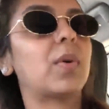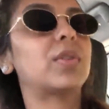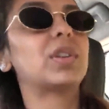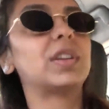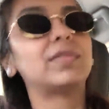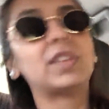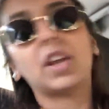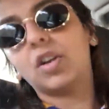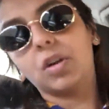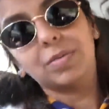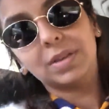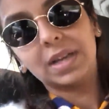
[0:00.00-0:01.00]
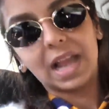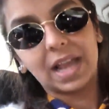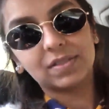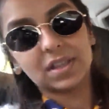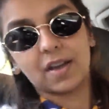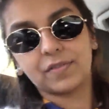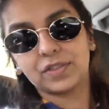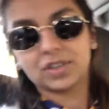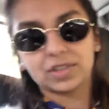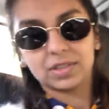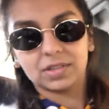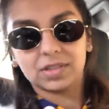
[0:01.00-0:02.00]
want to live their urban lives after
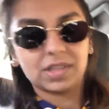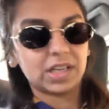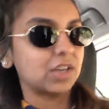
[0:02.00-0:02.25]
a certain